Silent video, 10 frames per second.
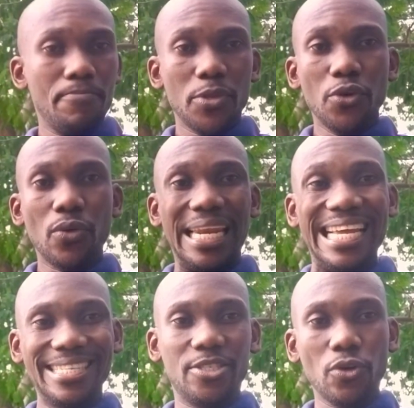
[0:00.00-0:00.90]
you
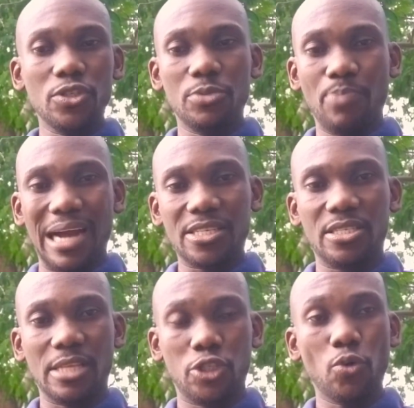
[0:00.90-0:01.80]
release those
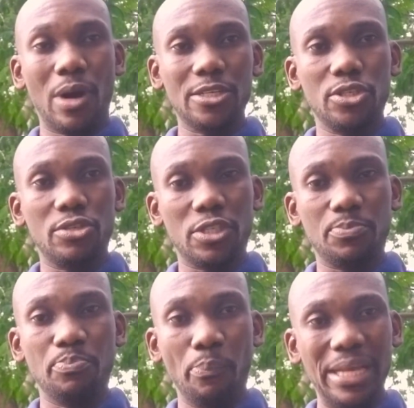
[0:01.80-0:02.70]
bucks that you want to
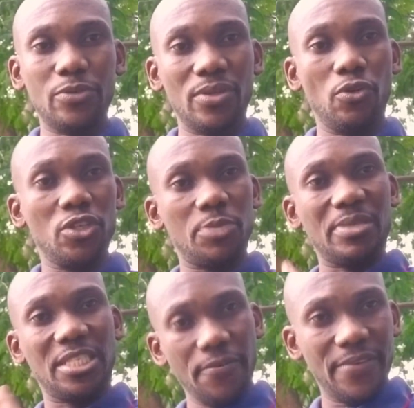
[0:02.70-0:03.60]
meet with those
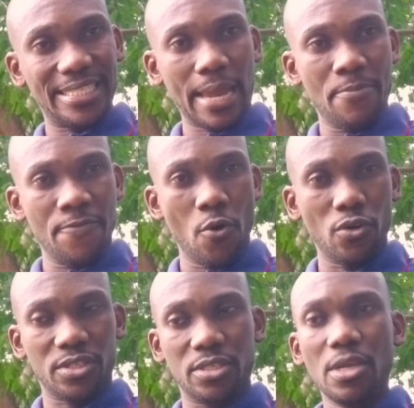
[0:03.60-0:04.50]
specific type of
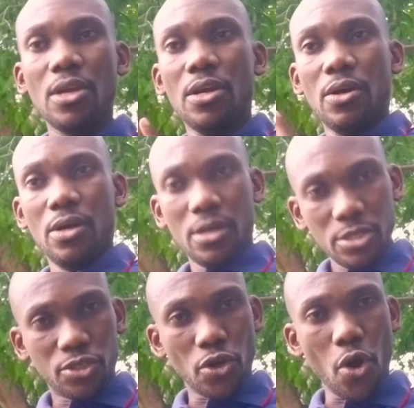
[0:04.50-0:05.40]
goats
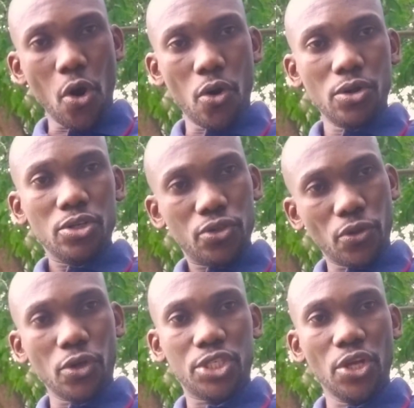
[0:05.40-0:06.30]
to go to
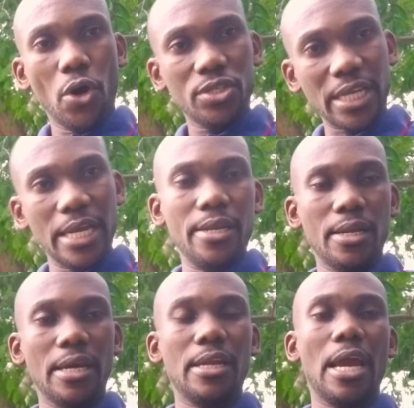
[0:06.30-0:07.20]
those doors and
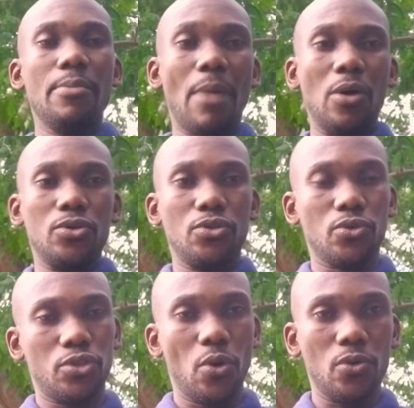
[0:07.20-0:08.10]
mount
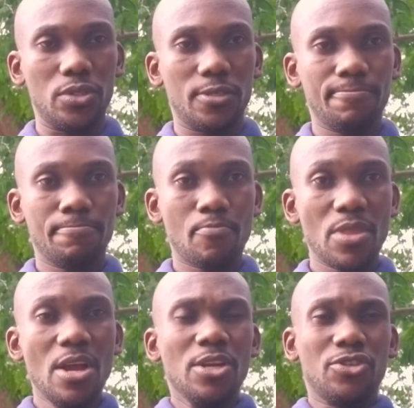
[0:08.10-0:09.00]
those doors.
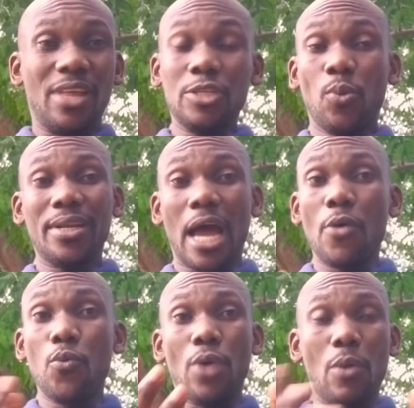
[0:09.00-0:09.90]
So that's what I
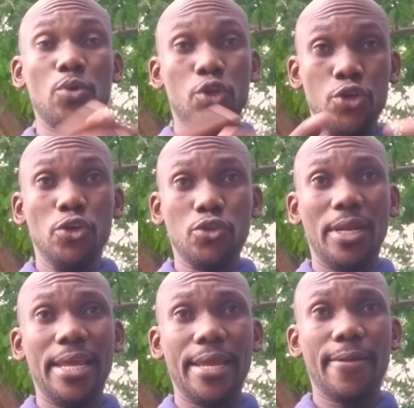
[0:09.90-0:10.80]
would
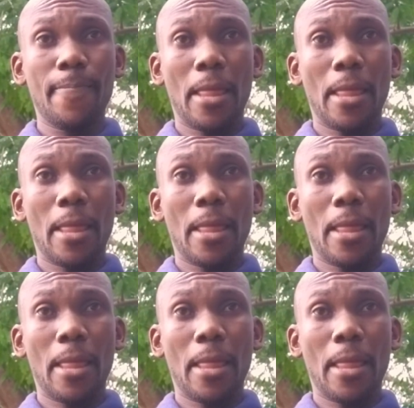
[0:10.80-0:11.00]
usually